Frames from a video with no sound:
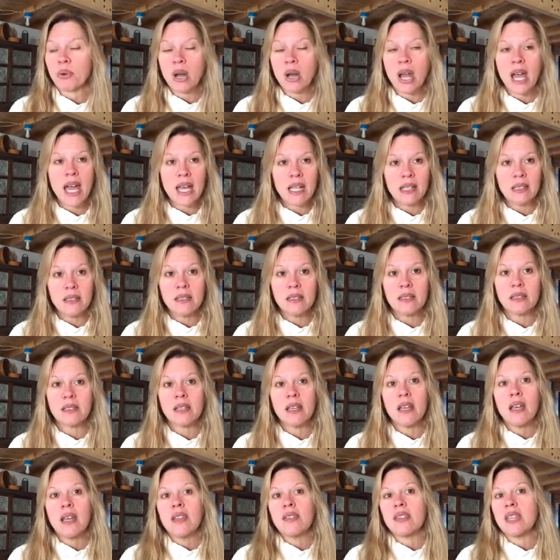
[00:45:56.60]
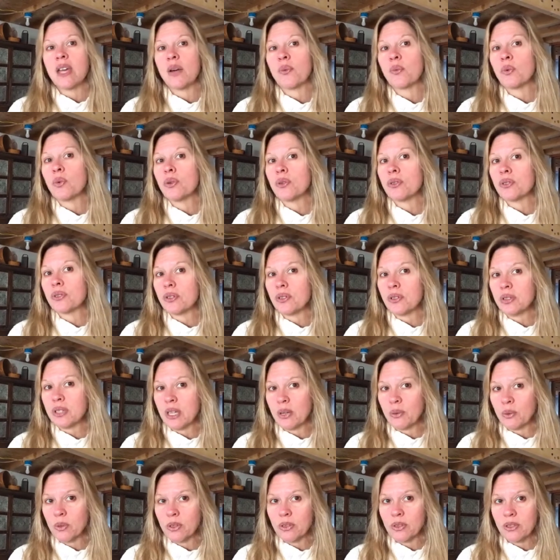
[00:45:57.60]
Breads that will
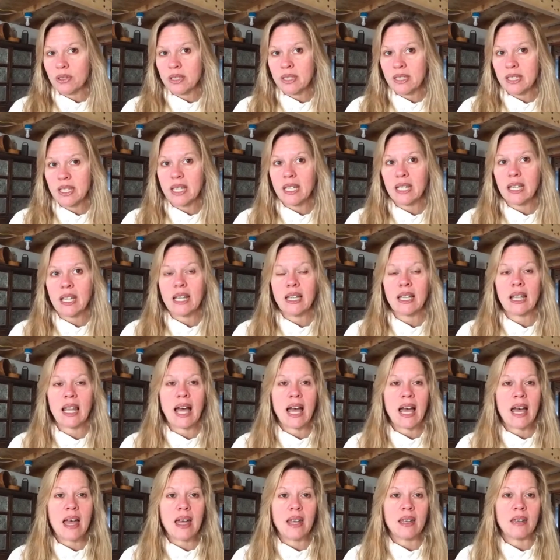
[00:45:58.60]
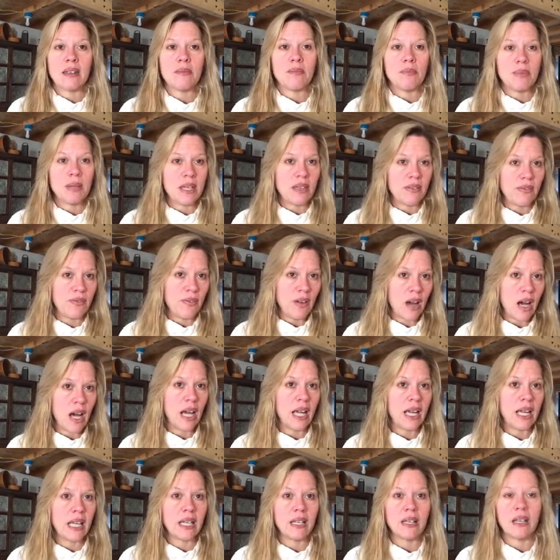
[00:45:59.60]
that will sit and let and be
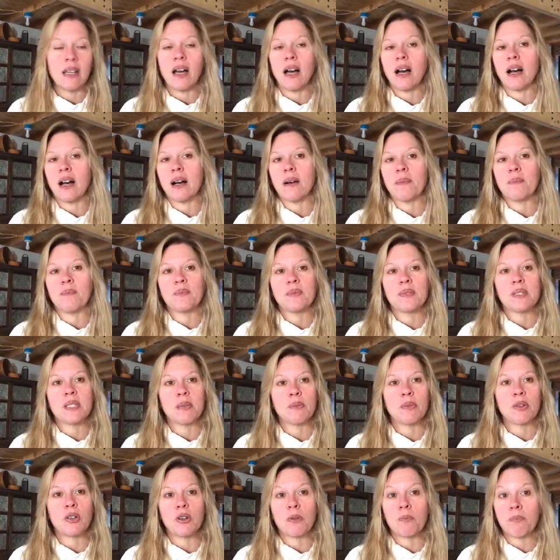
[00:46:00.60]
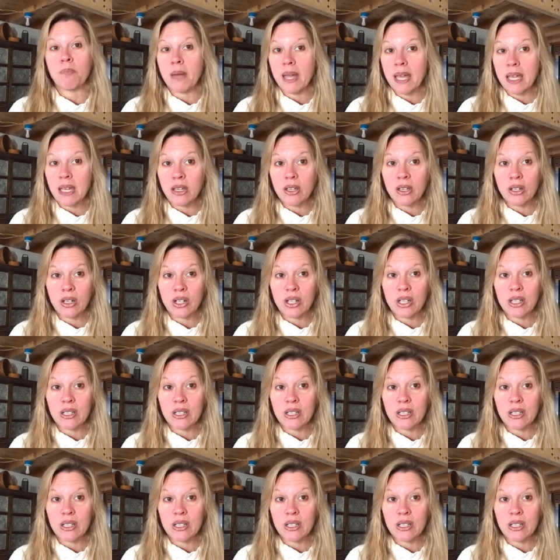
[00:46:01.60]
fine. Um, some of your baked